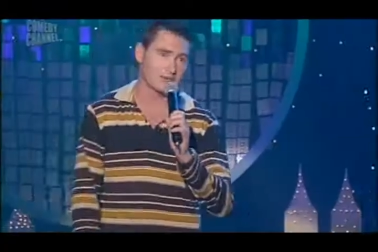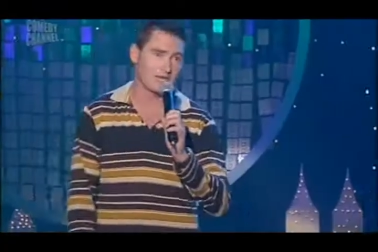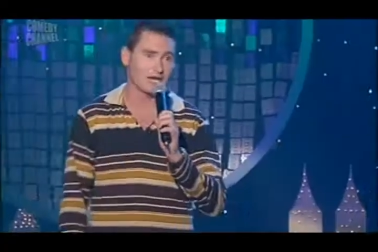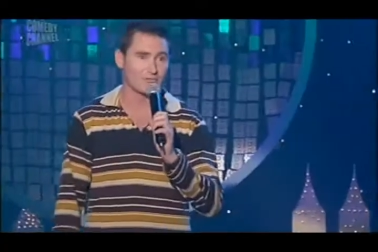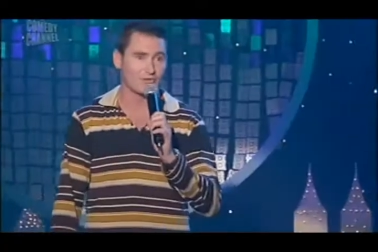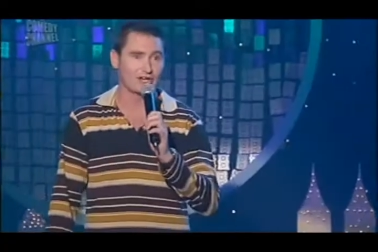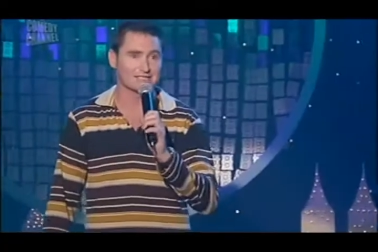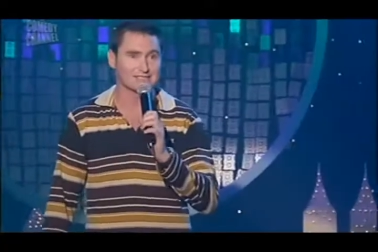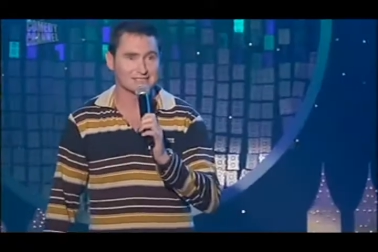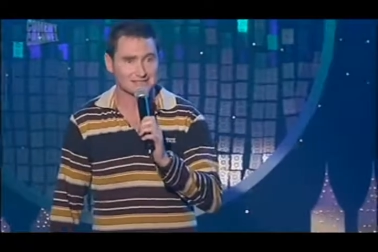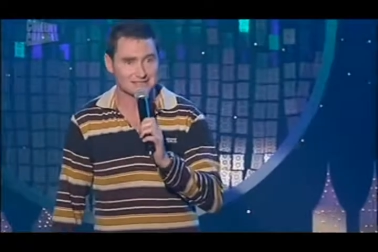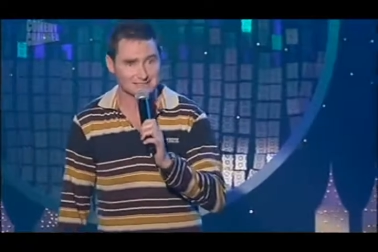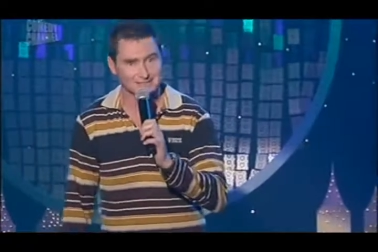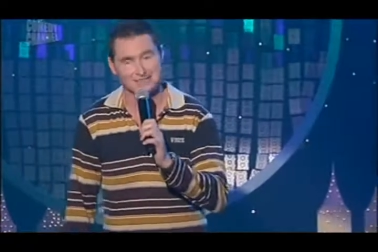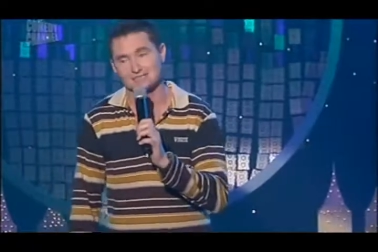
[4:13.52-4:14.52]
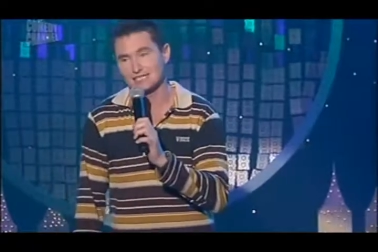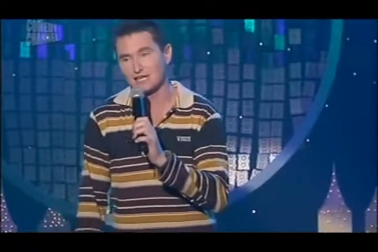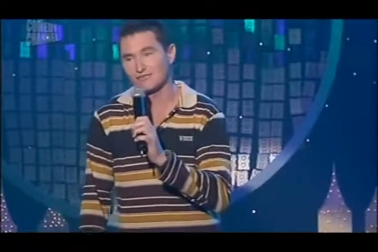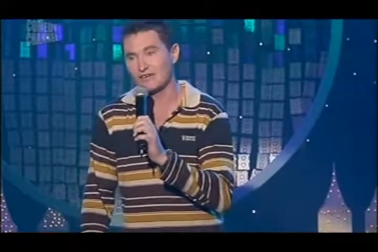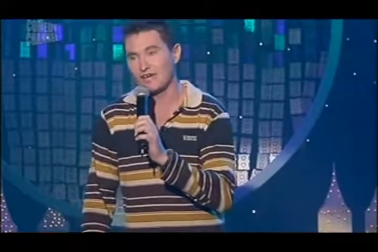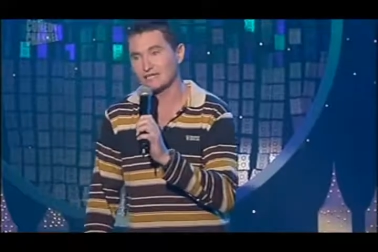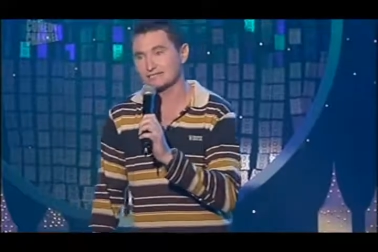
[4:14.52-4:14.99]
me up recently. She, she said, I
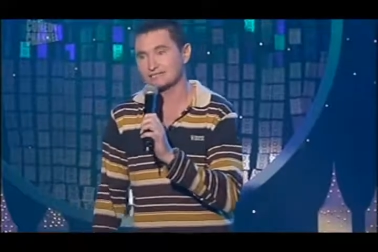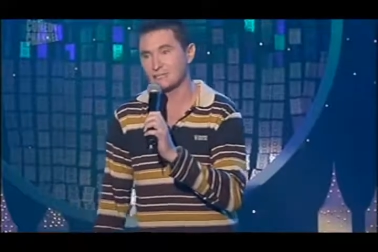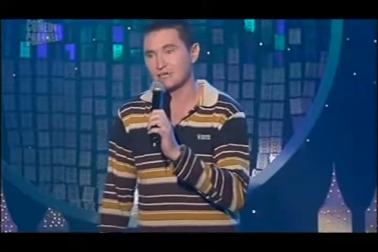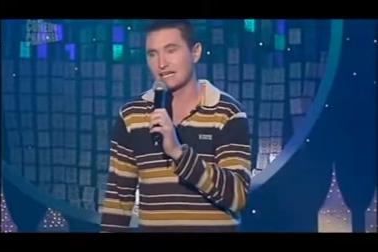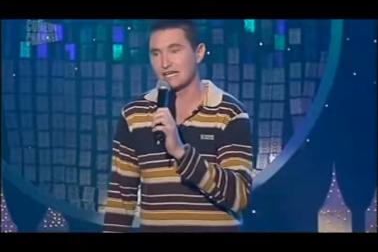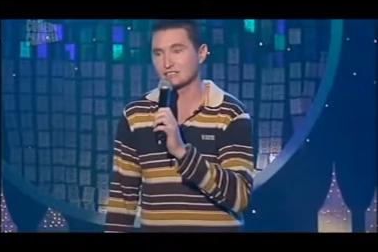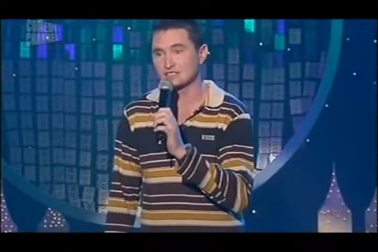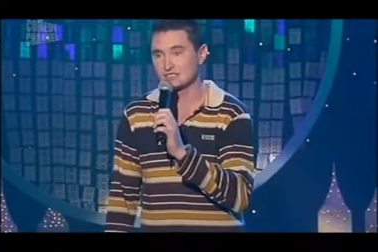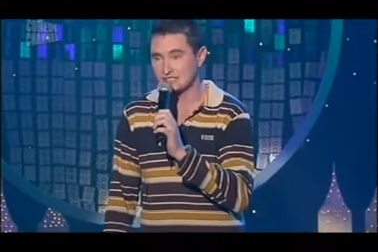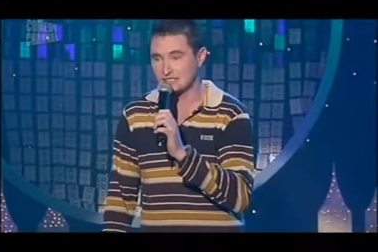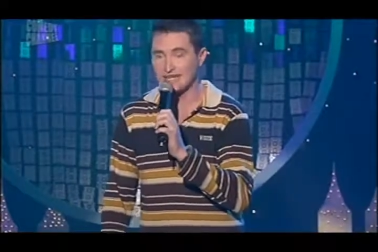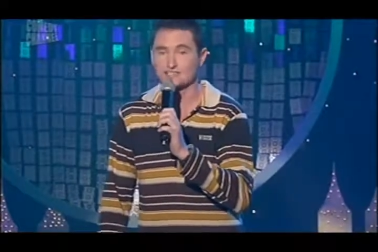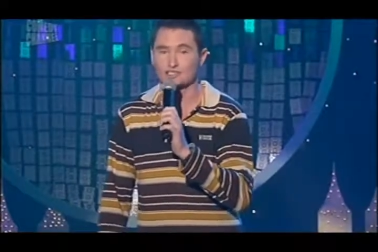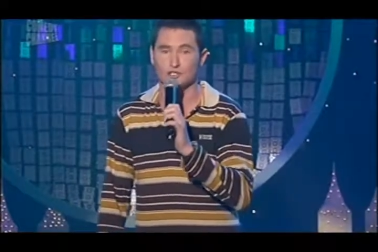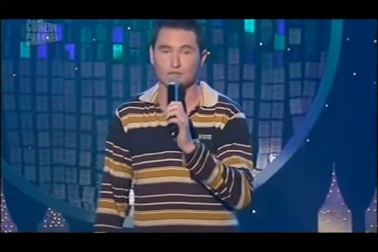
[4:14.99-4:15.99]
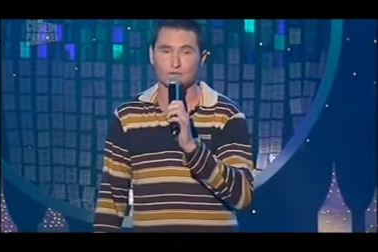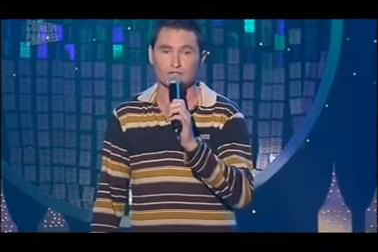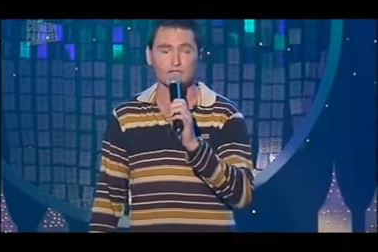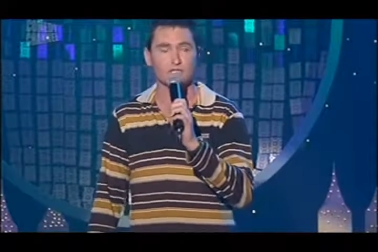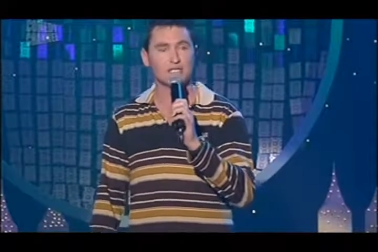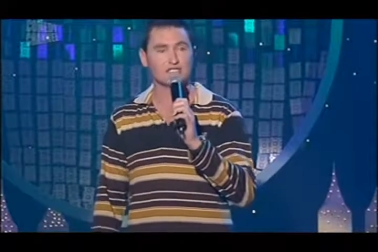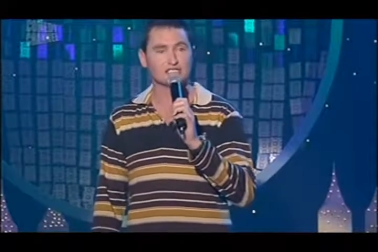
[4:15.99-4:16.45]
found someone else. I said, that's good.
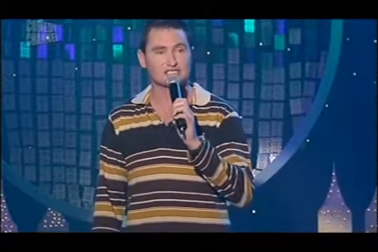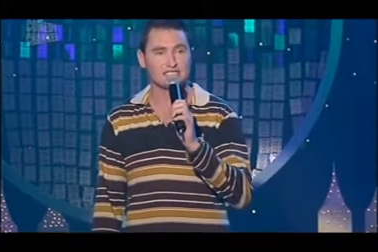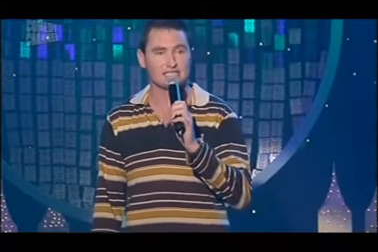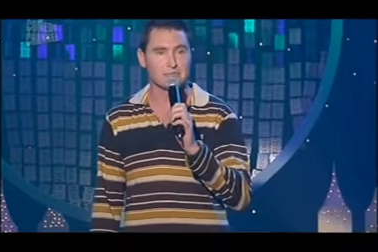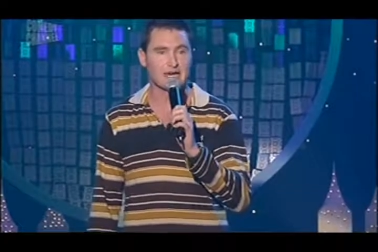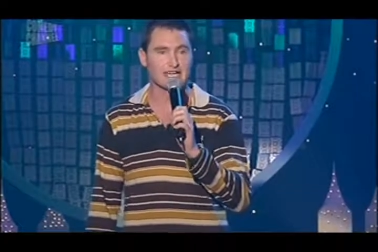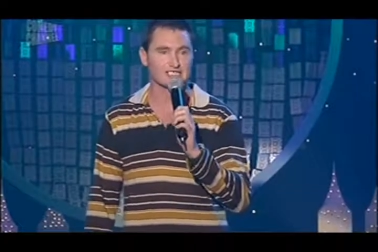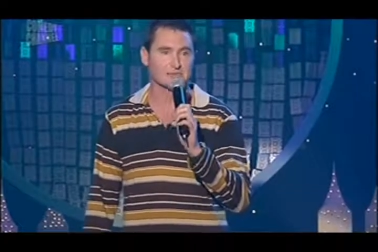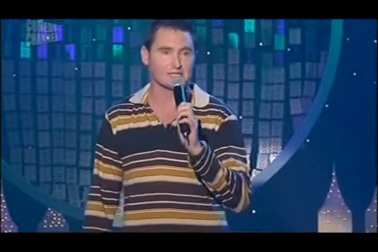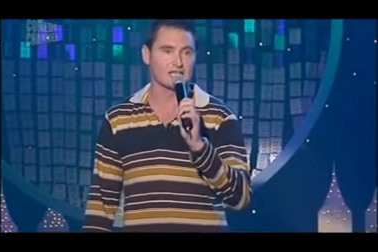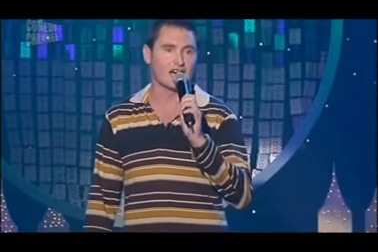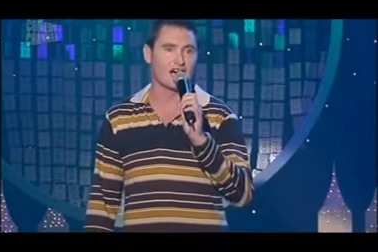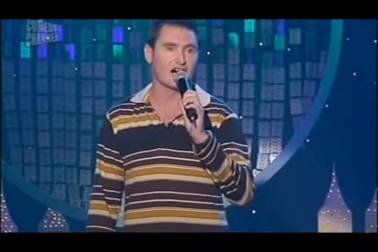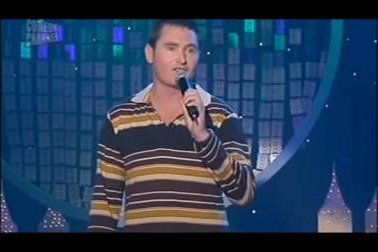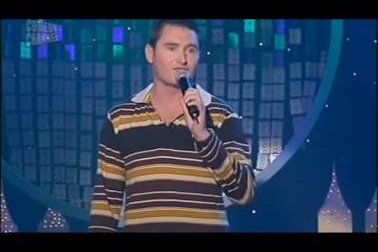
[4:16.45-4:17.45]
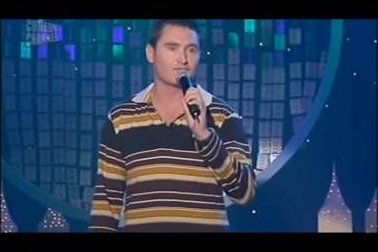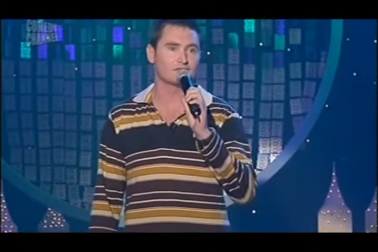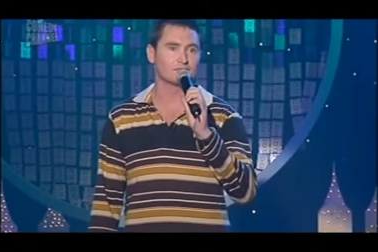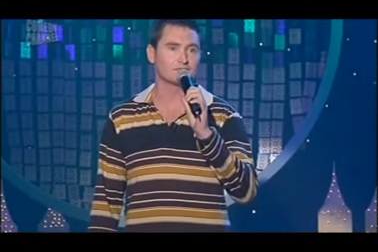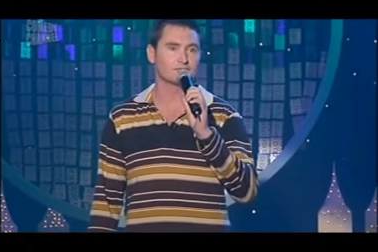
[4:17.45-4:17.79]
She said, he makes me laugh.